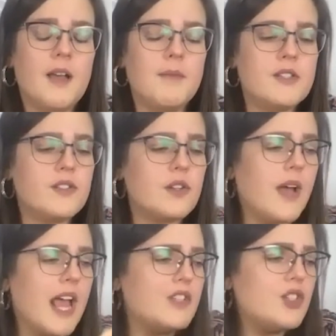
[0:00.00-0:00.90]
So
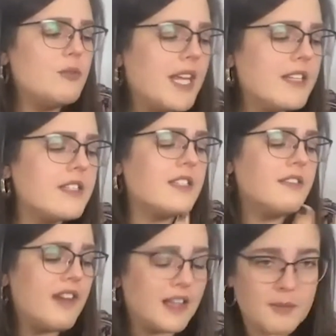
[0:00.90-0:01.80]
as you began to
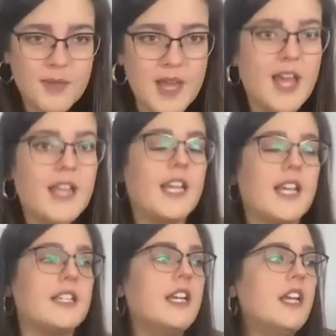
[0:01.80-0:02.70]
develop that
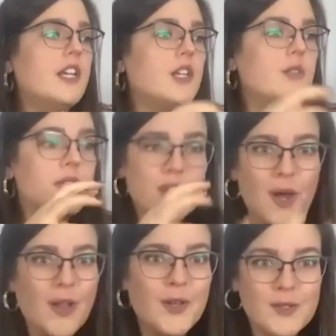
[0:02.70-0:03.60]
and you
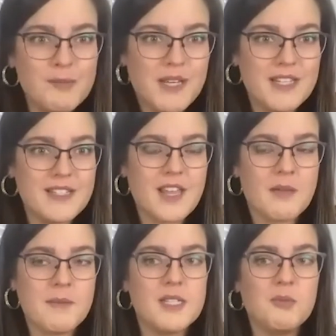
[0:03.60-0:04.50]
saw those pieces
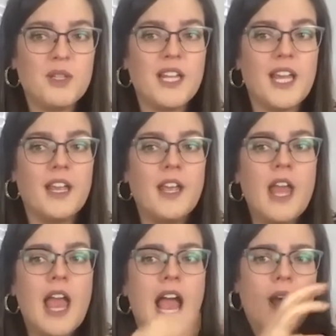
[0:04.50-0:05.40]
come into play,
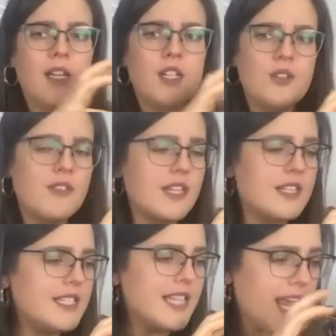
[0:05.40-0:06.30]
how did you
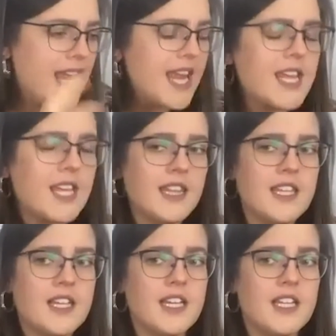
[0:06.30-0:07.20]
then take
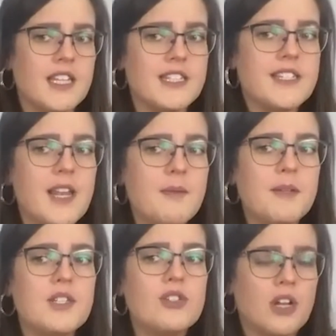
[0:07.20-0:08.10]
the setup
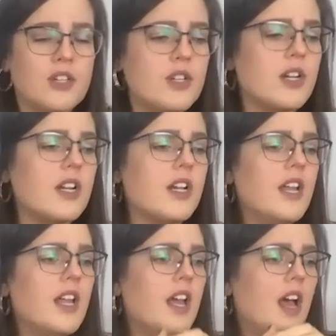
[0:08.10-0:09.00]
and structure
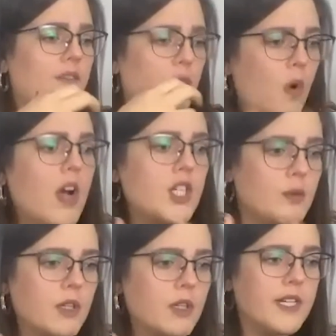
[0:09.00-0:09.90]
of what
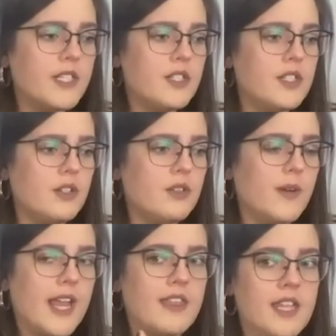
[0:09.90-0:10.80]
you were going to
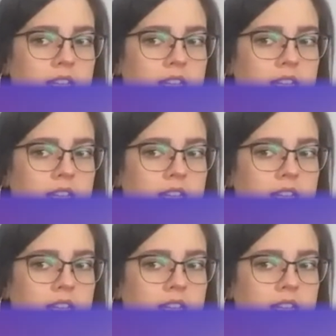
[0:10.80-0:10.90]
do and then